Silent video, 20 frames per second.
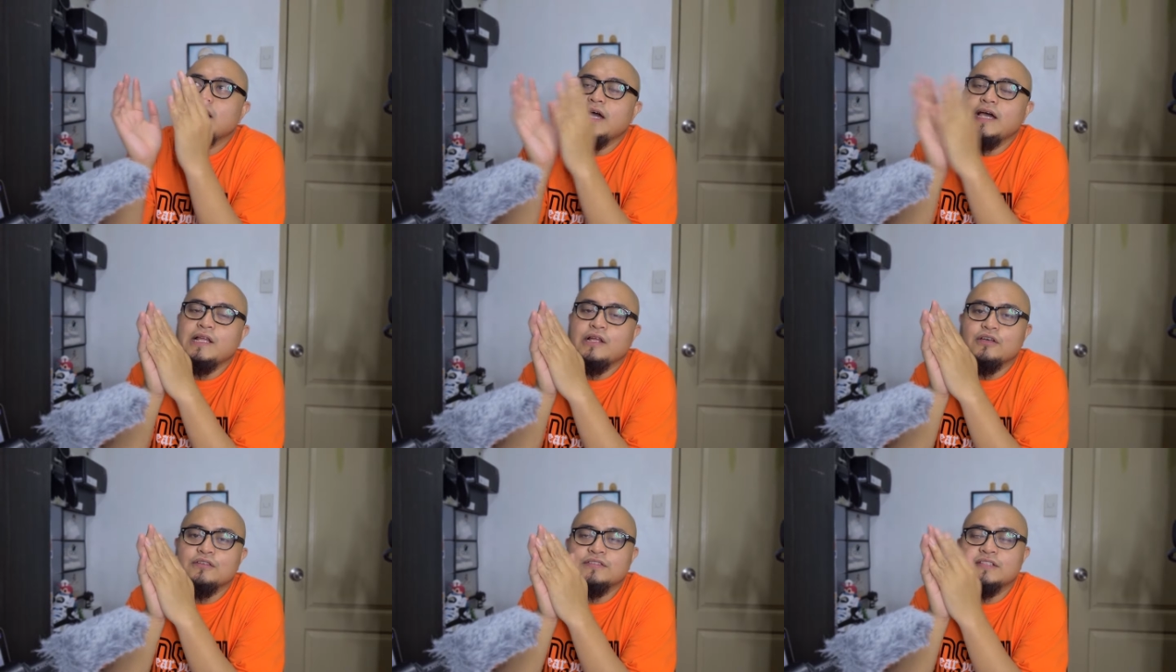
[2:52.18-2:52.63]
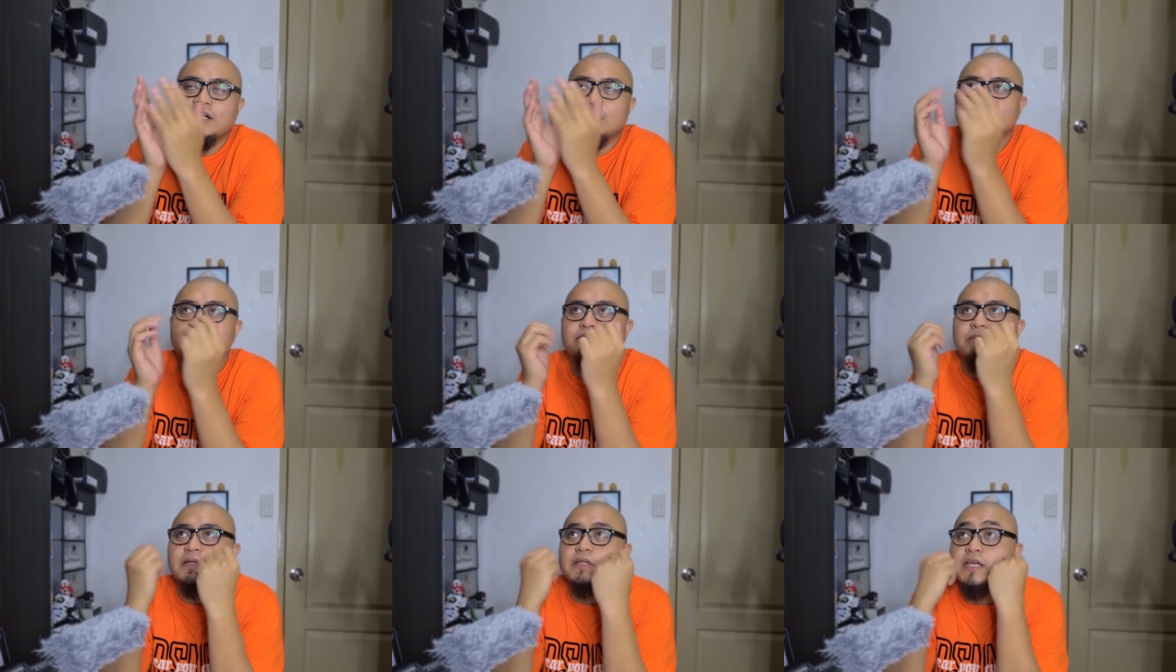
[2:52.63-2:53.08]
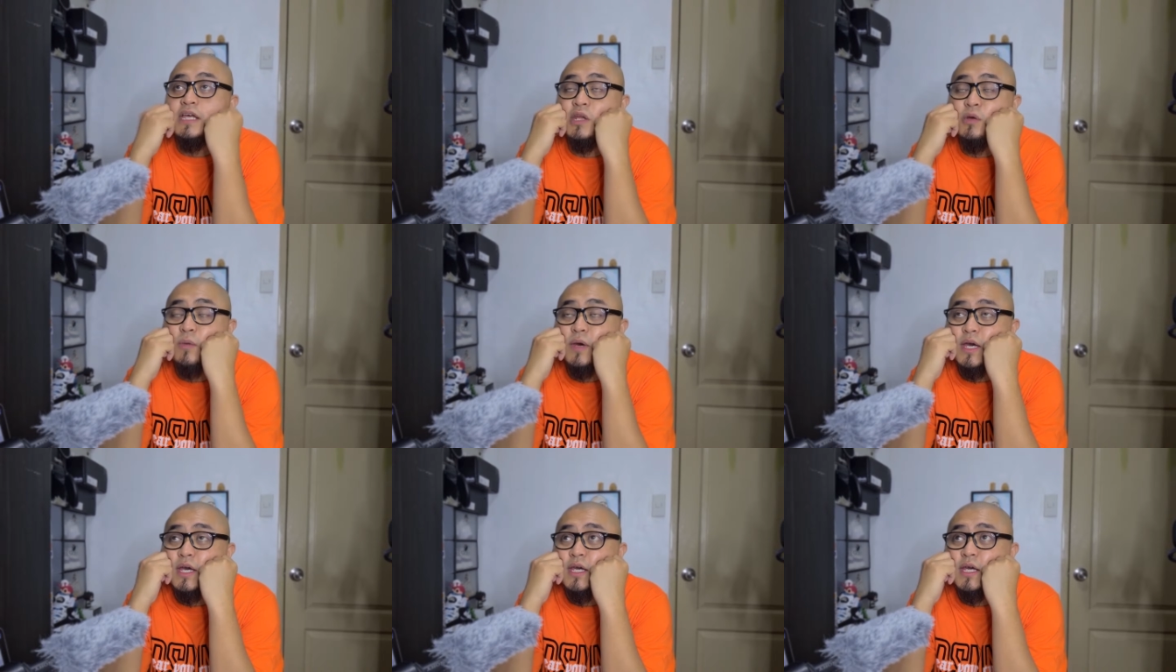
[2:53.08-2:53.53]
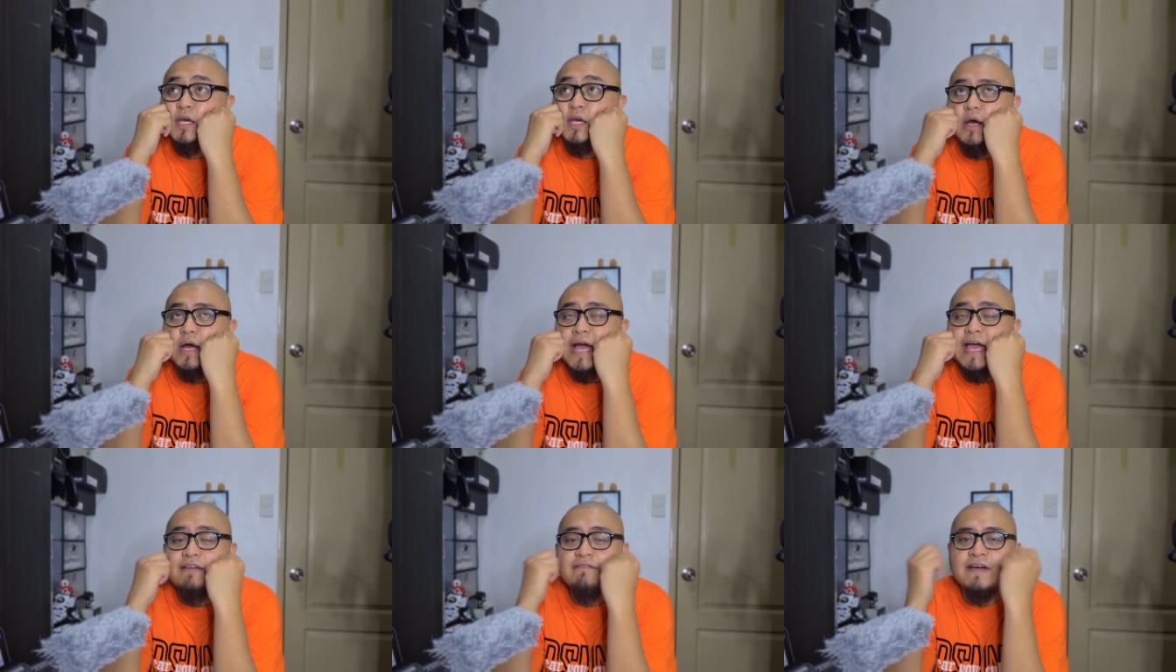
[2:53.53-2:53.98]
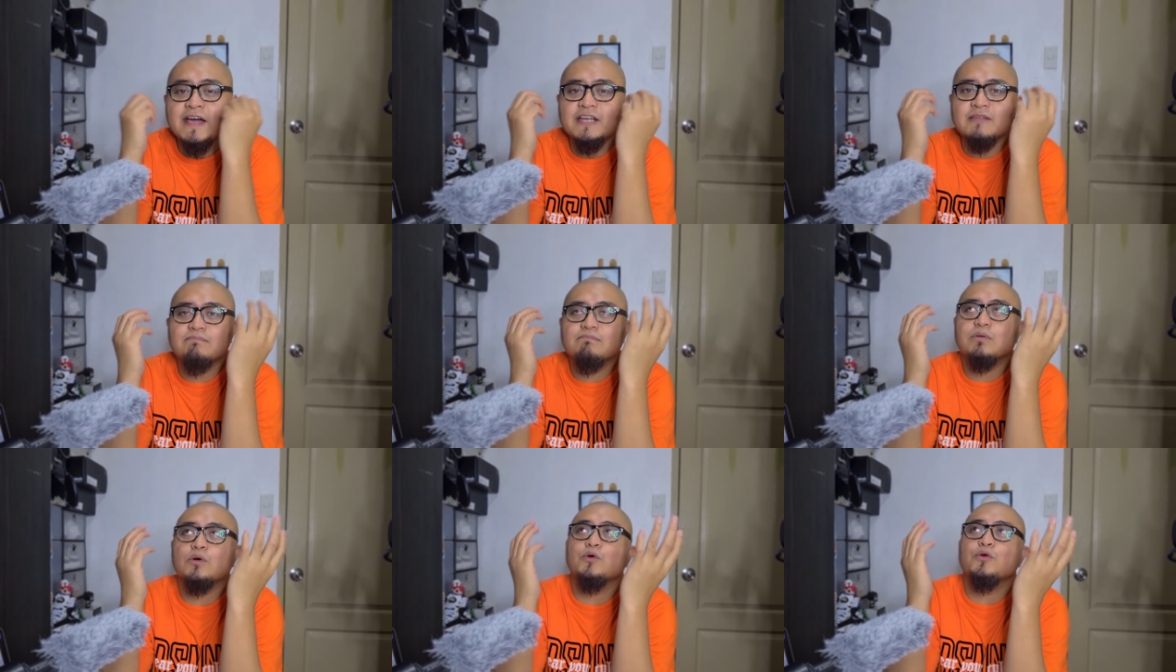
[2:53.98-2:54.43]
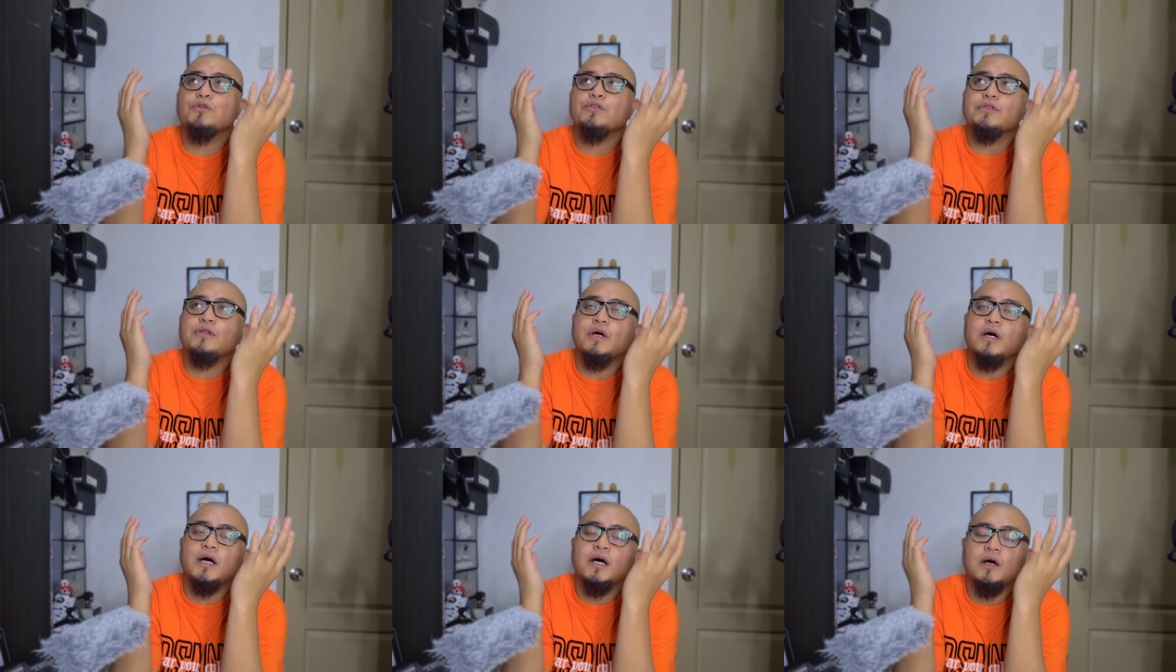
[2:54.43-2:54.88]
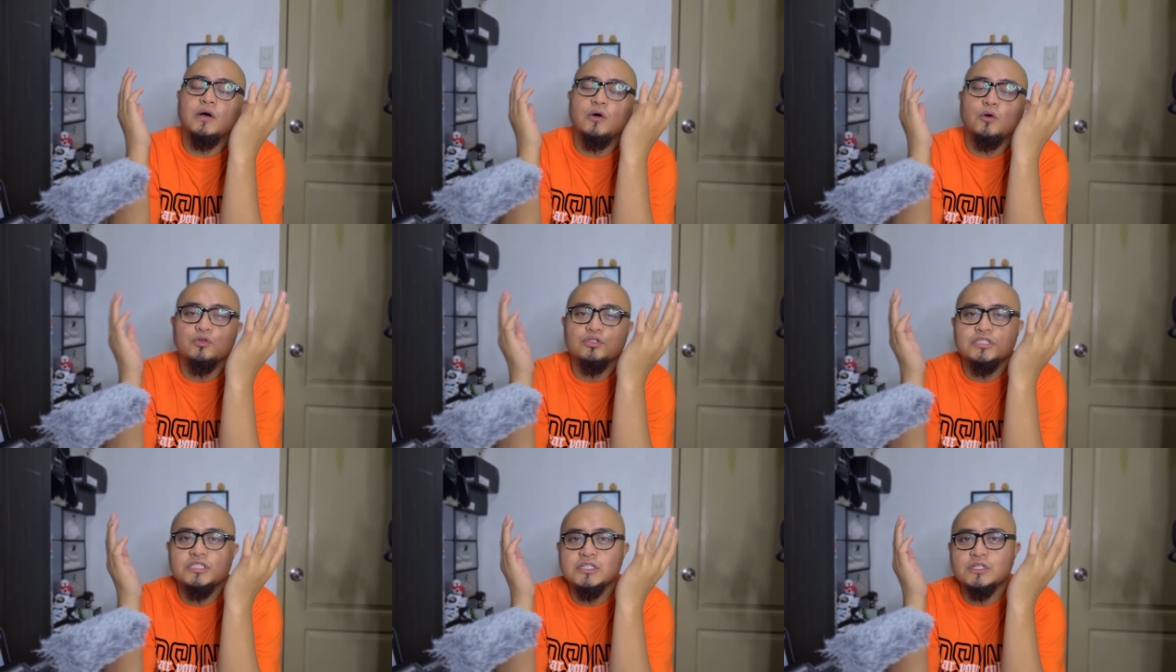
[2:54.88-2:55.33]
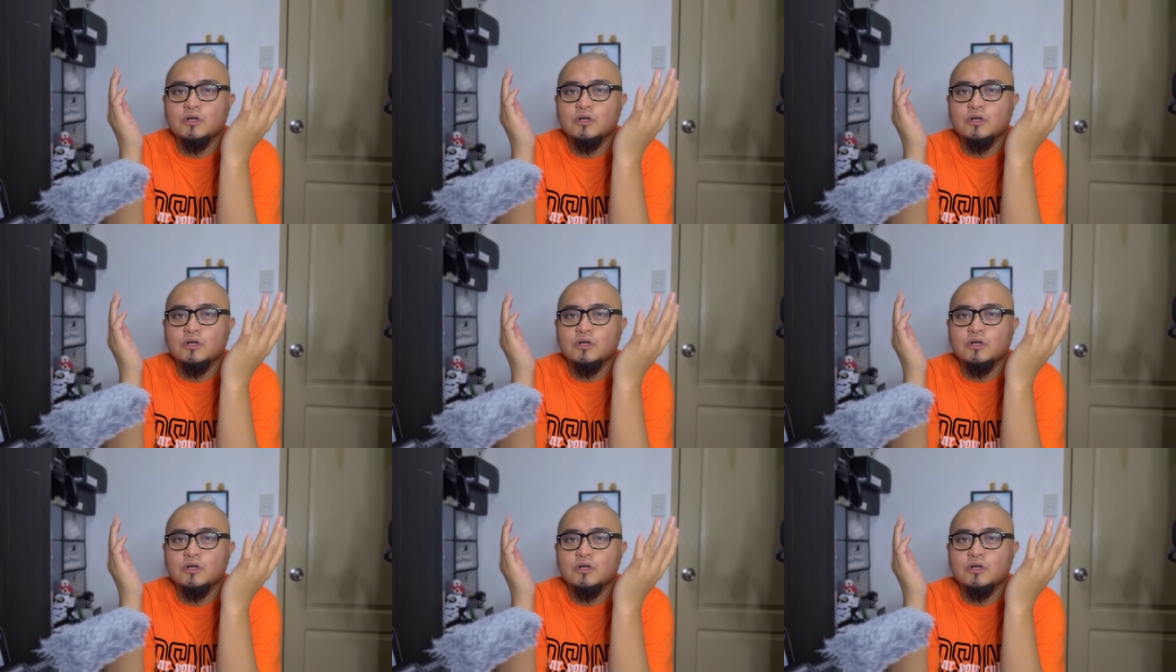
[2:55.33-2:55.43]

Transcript: I lost count. But anyway, I've had both uh, OG